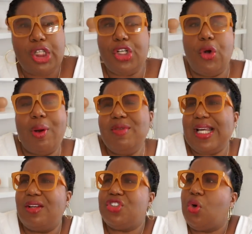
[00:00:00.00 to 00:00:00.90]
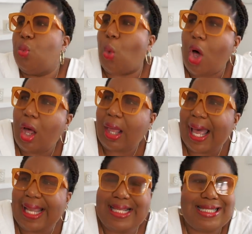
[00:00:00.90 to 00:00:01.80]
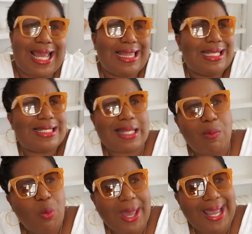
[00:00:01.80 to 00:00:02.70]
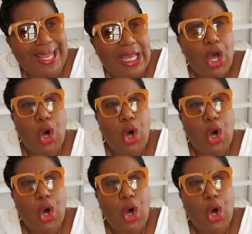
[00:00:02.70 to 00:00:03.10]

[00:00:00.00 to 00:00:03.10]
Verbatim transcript: you know, I'm down to walk, I can take the subway